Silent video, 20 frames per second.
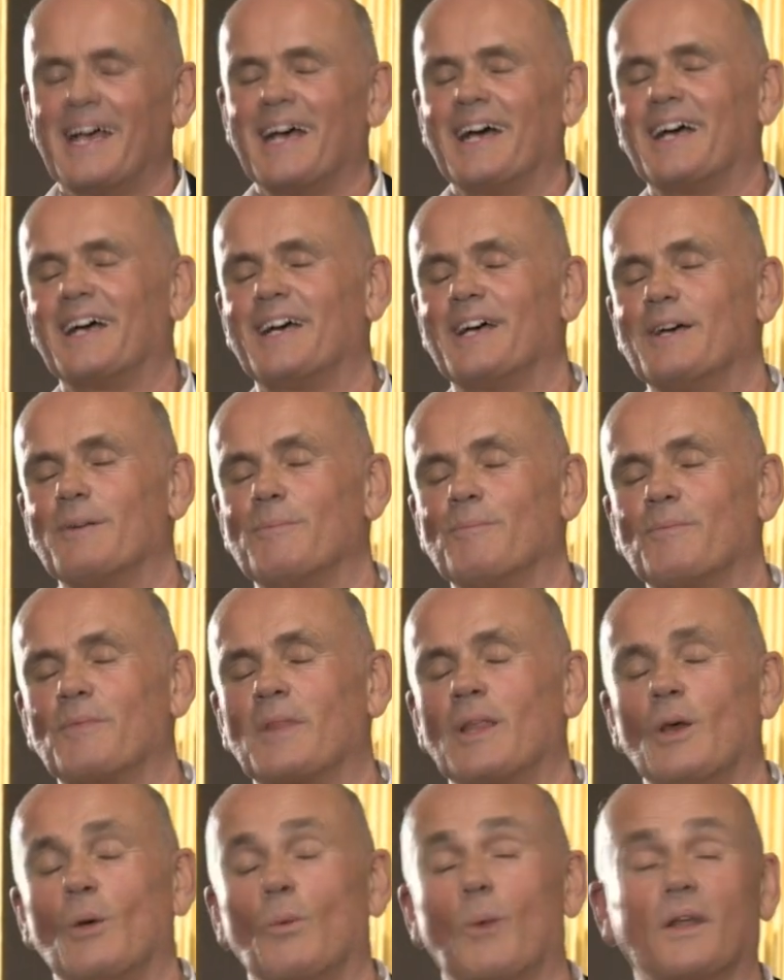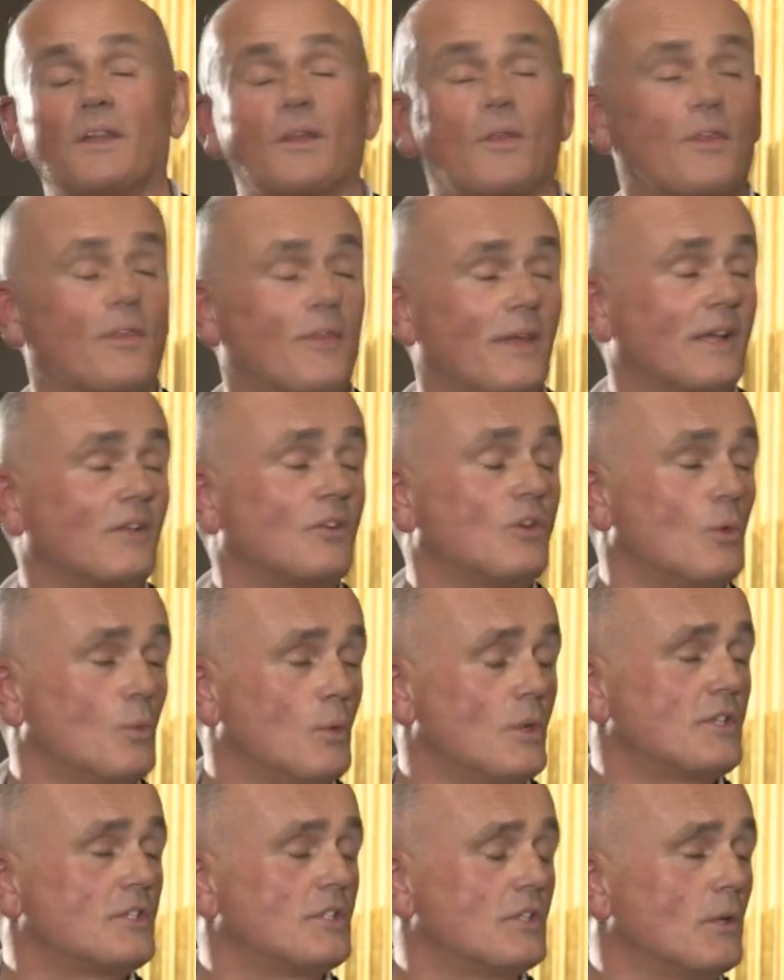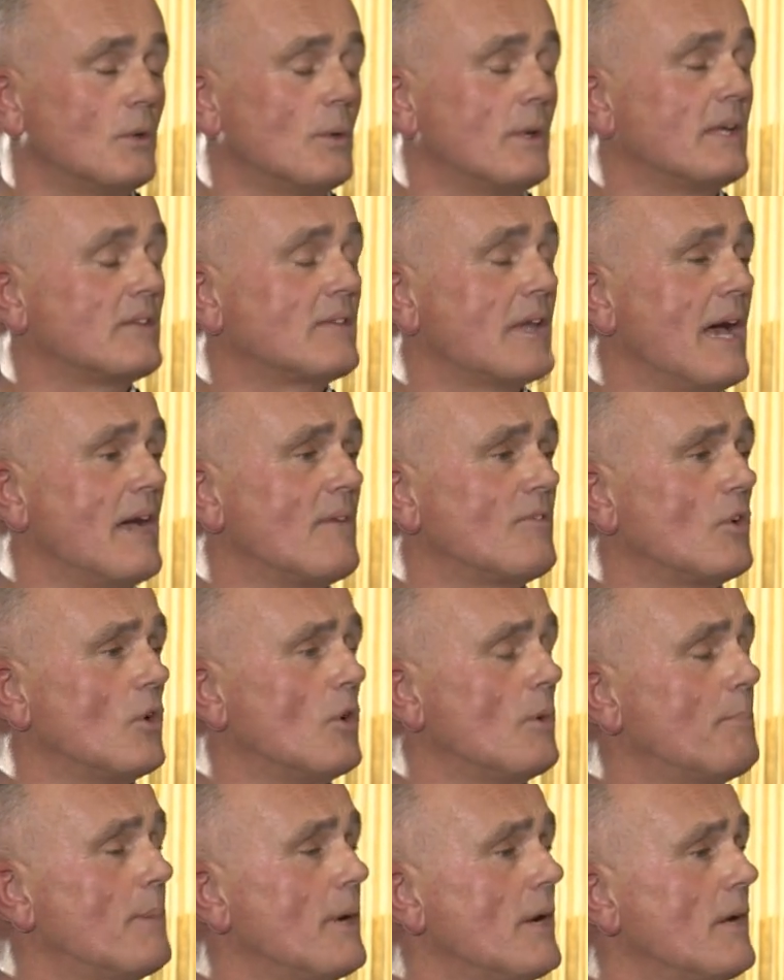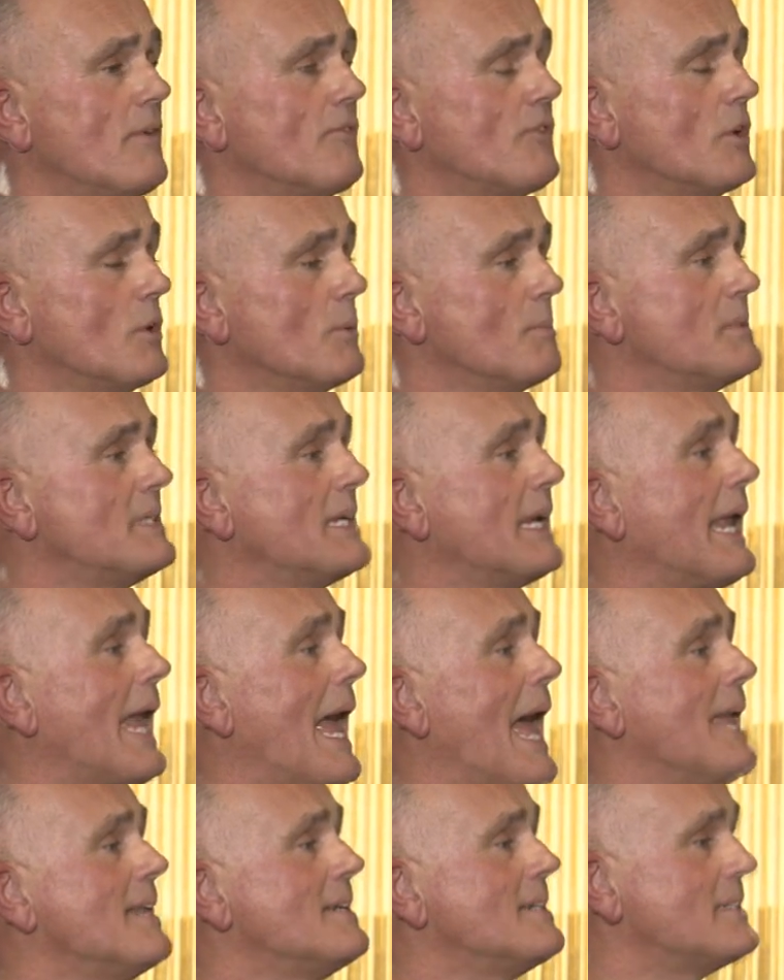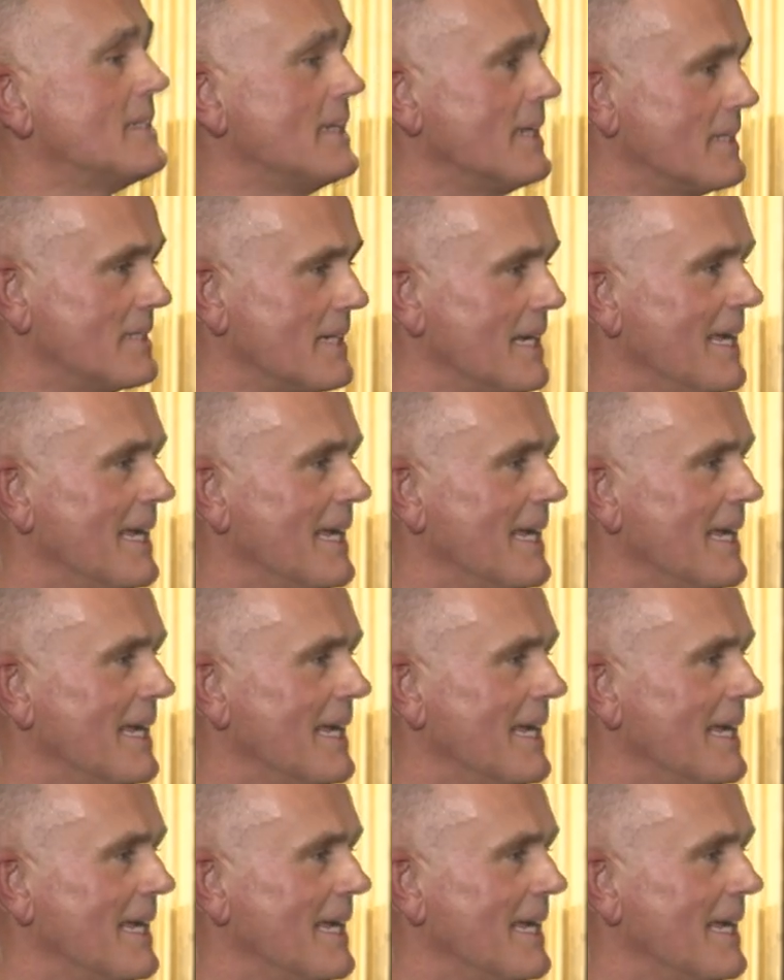um, one of the things you would do is have your perfume decanted